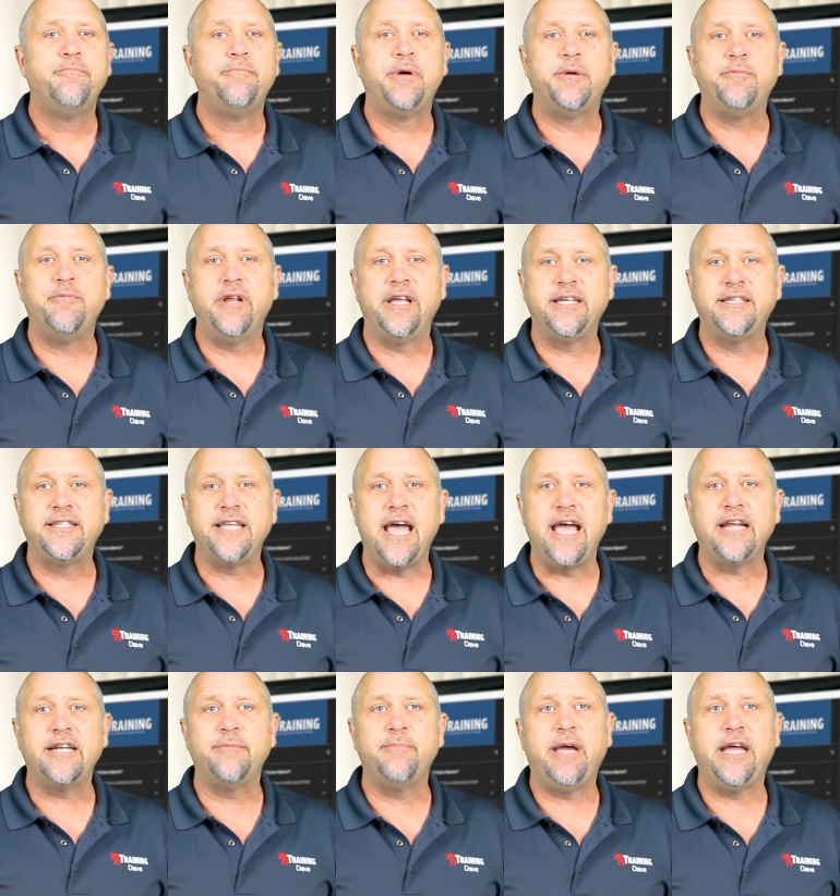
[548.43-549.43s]
But
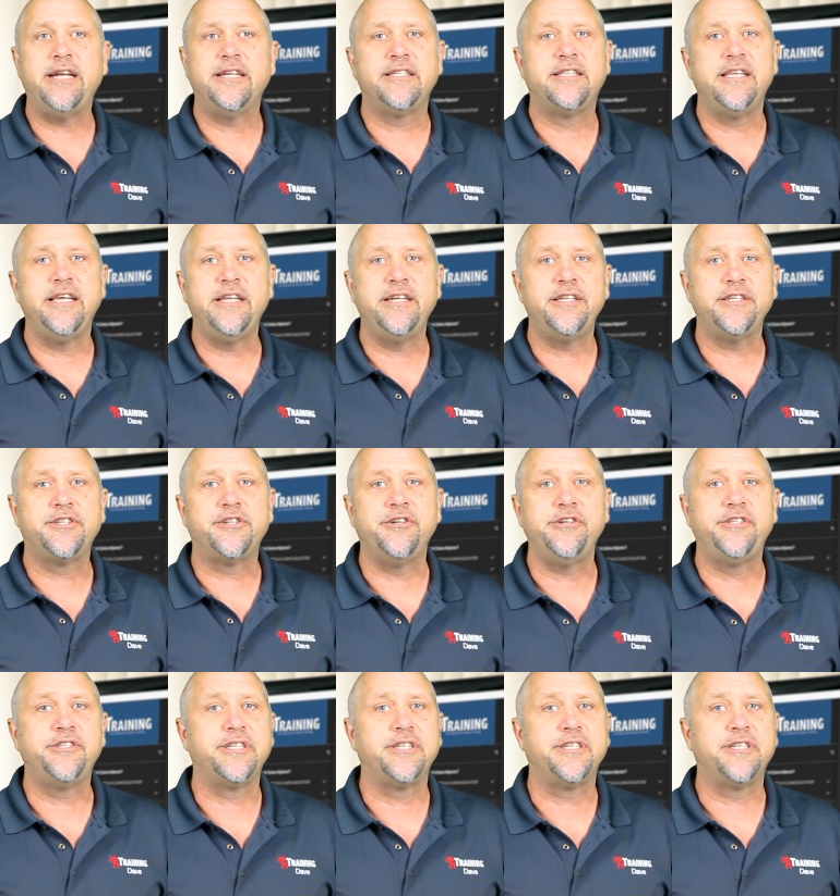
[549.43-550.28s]
Xactimate is the industry